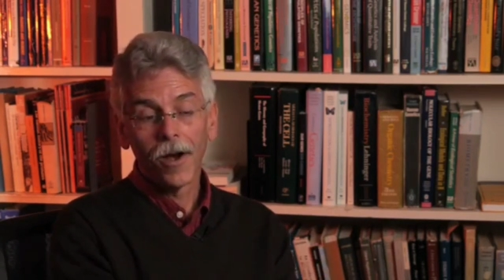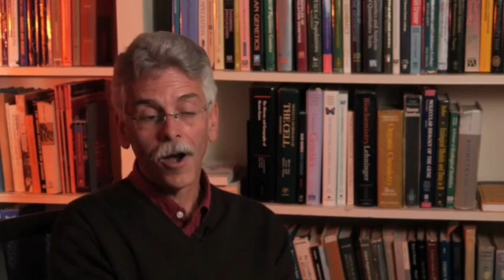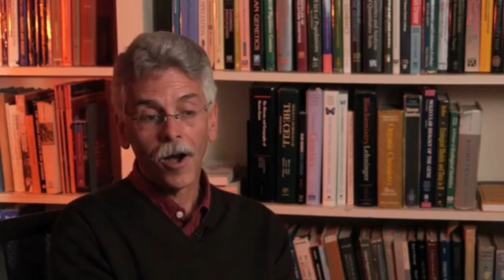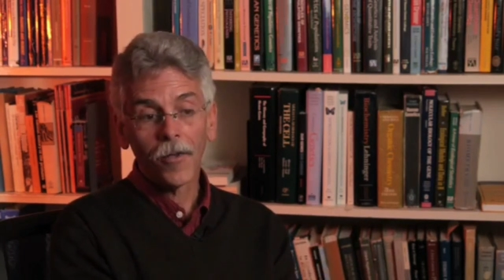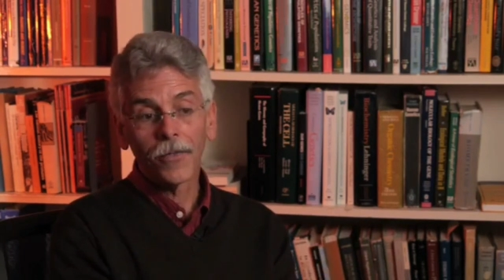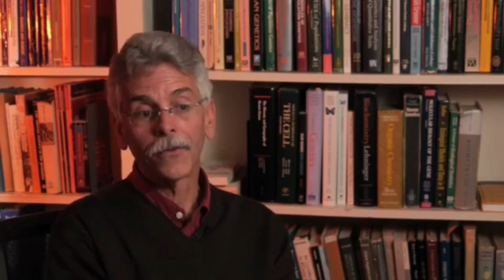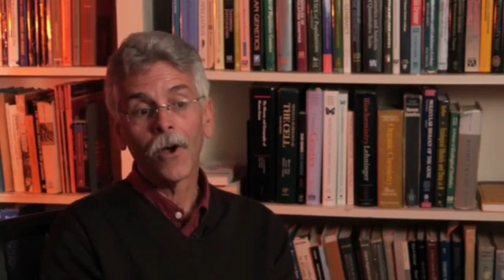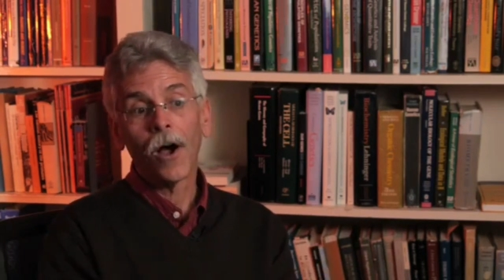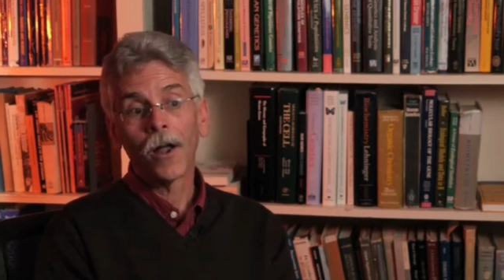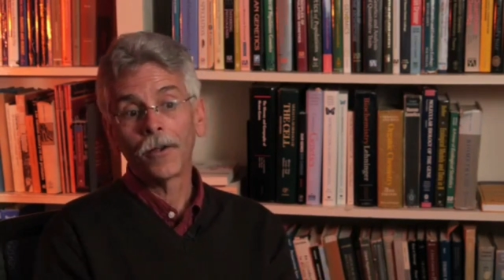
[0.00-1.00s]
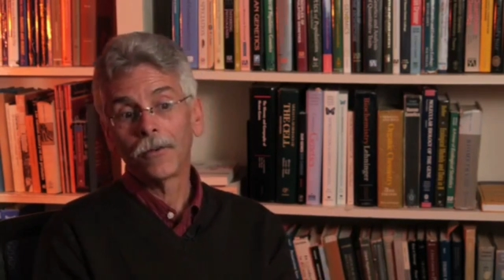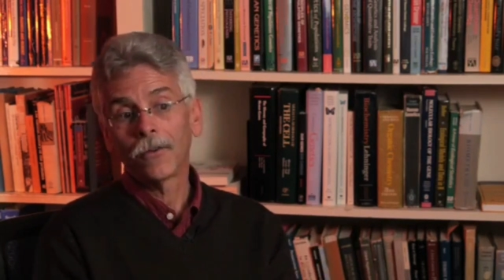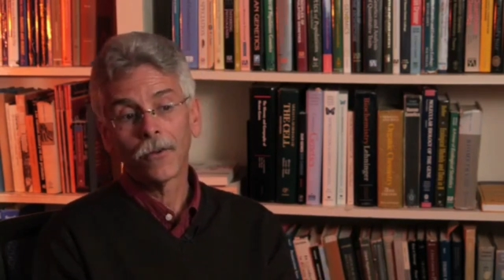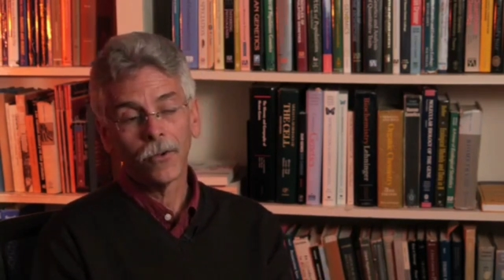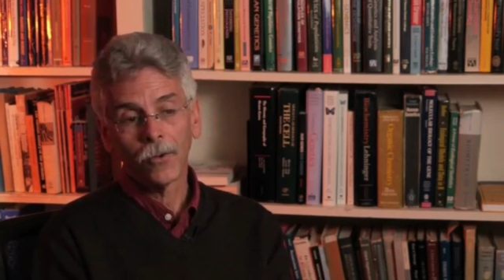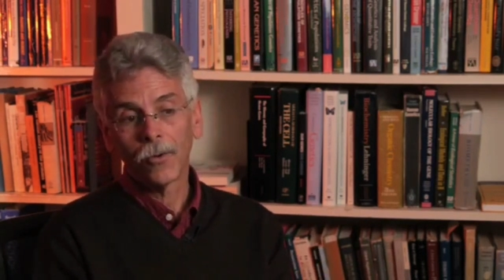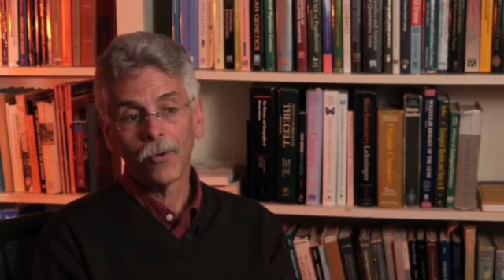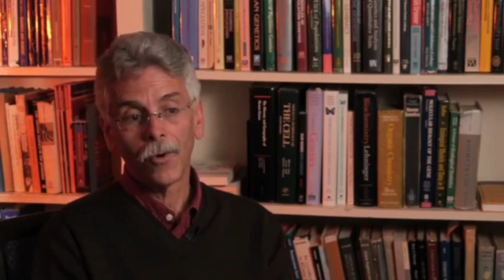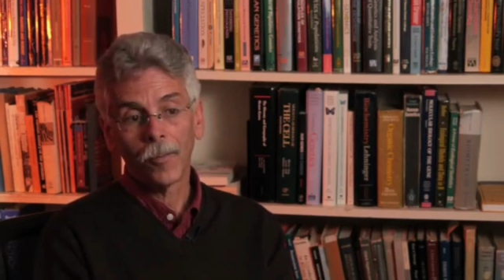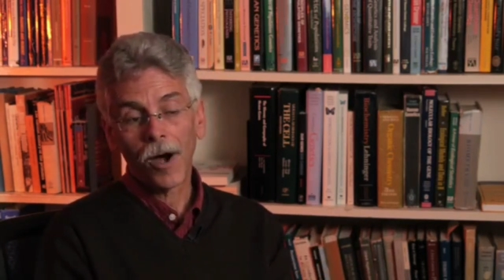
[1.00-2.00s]
uh, the San
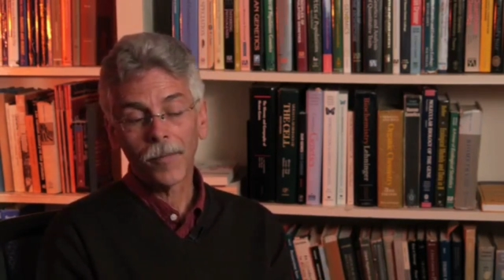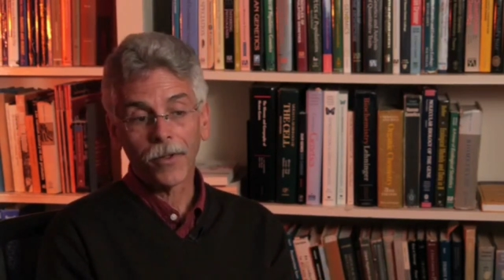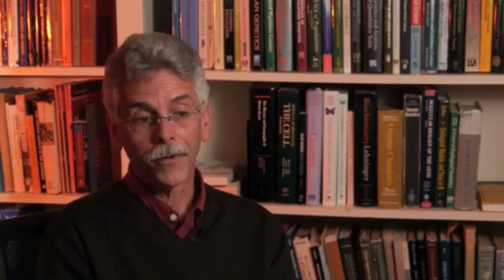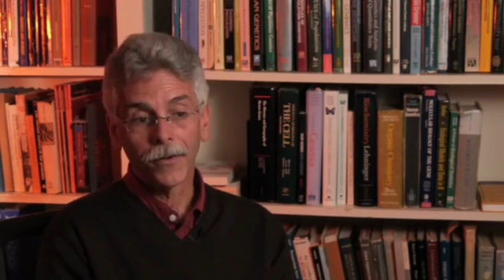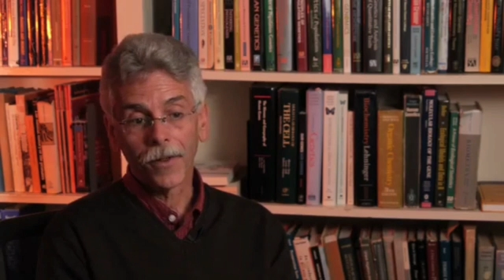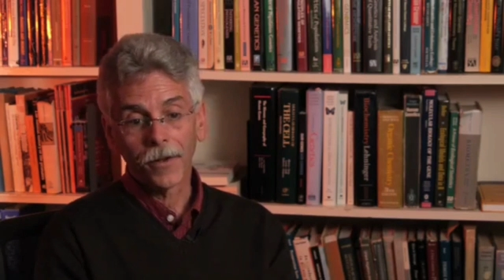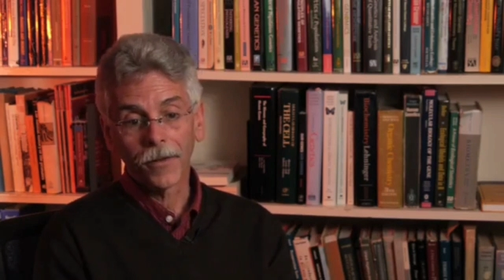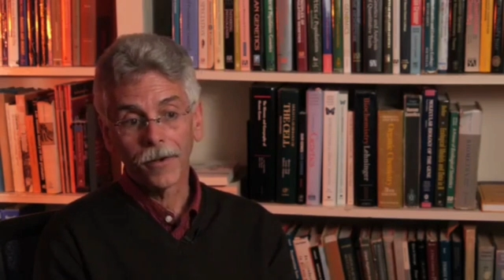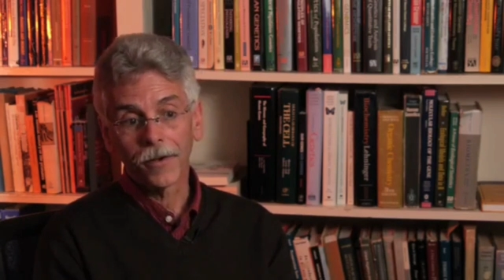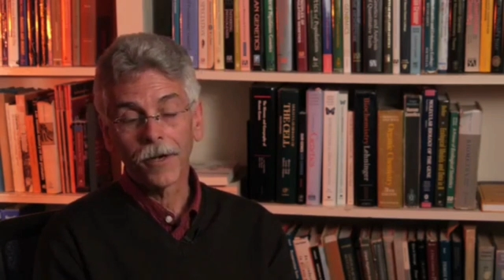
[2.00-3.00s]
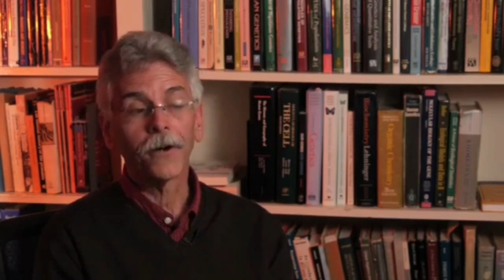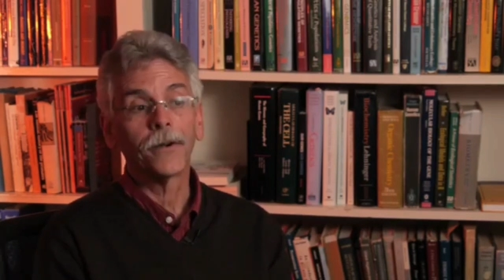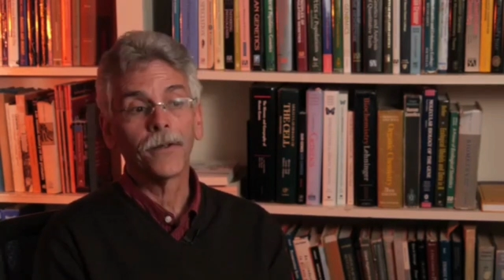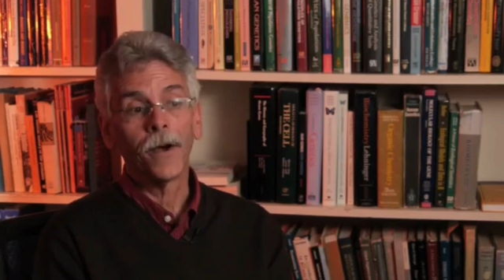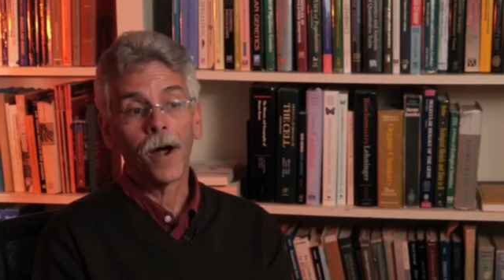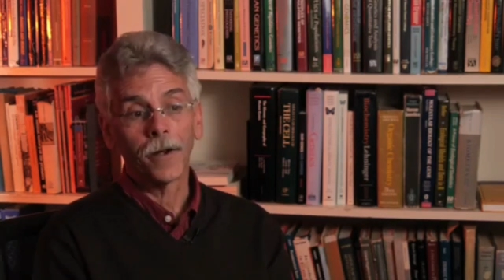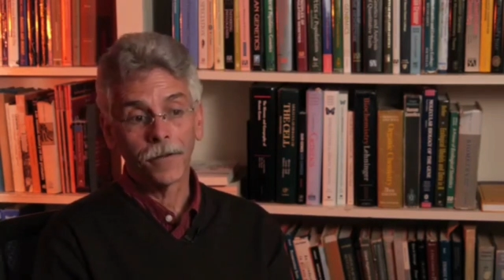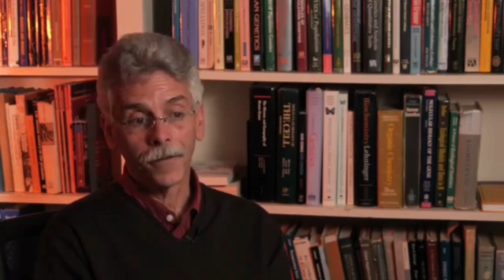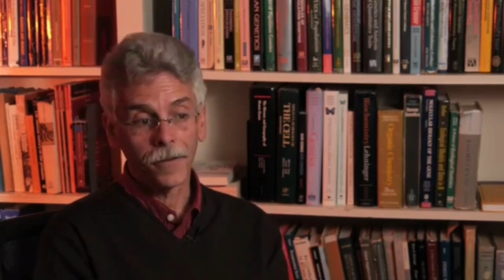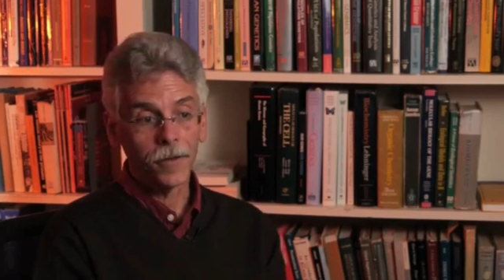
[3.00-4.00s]
to a population like the
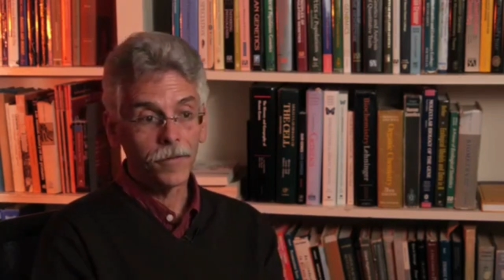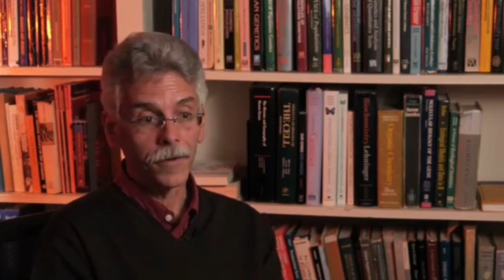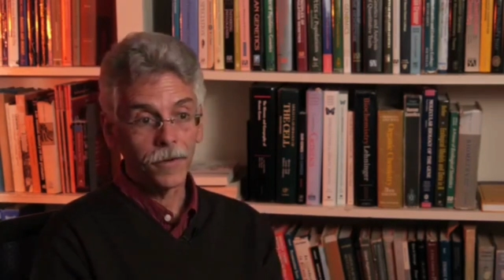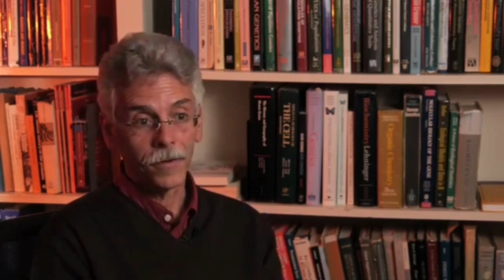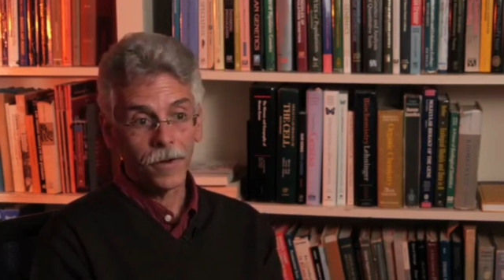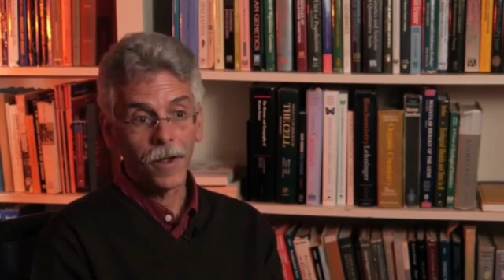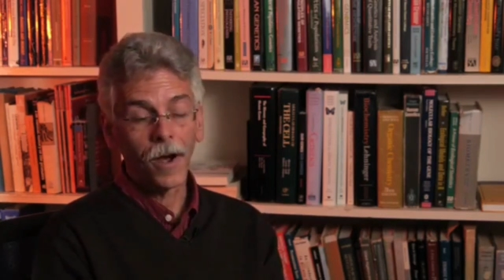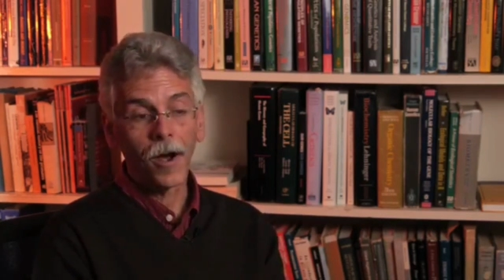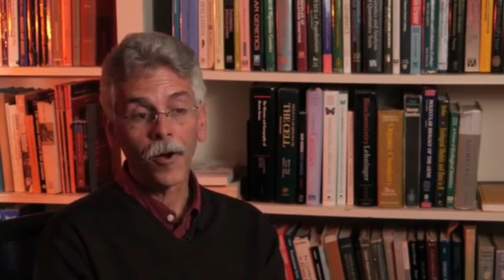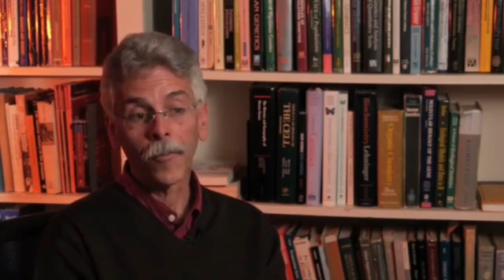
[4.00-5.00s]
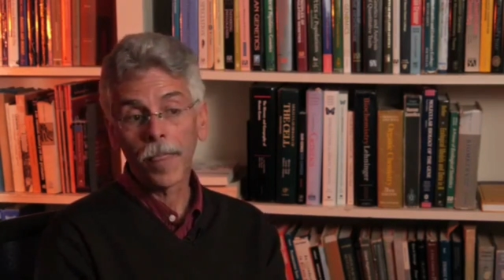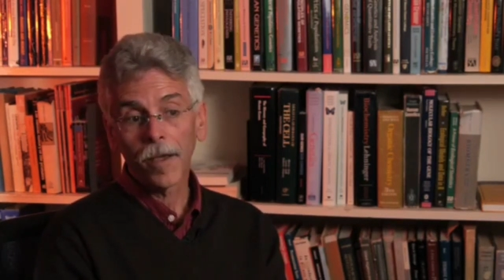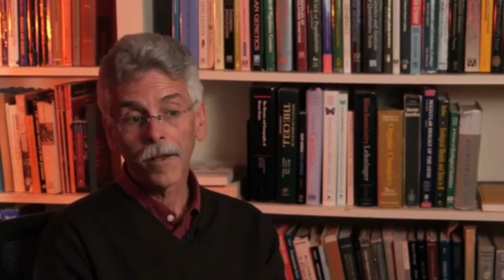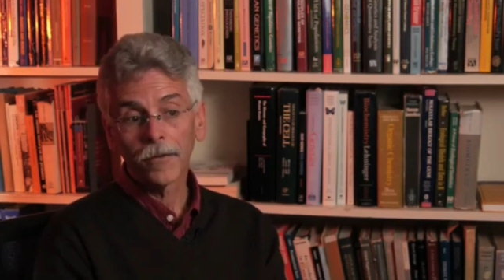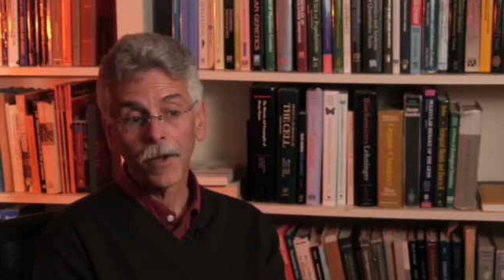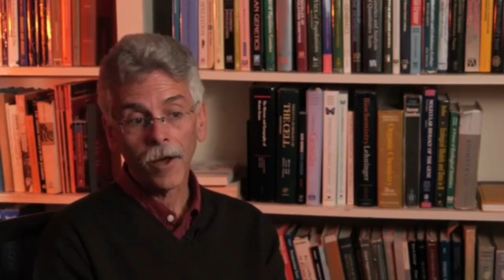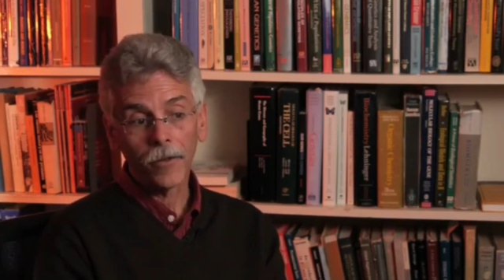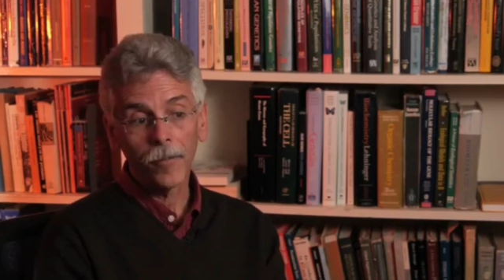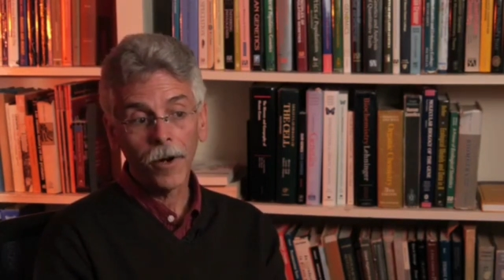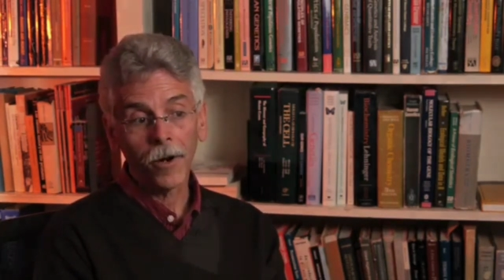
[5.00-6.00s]
Karitiana that live in, um, in
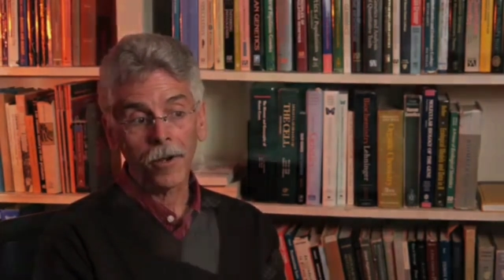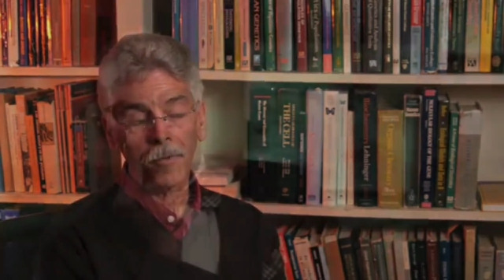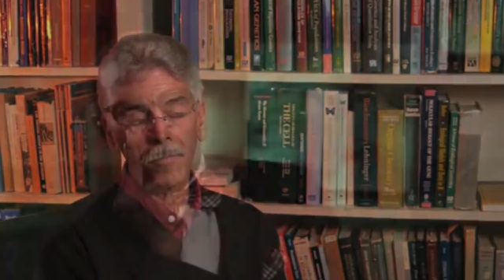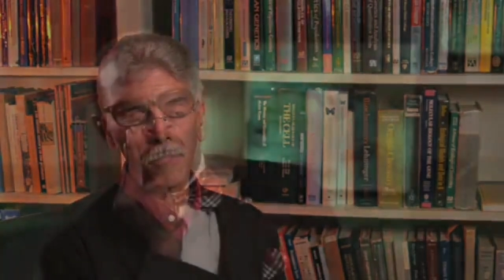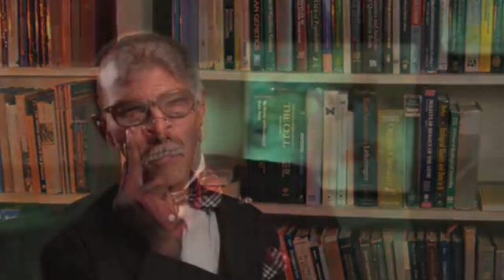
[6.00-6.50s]
South America.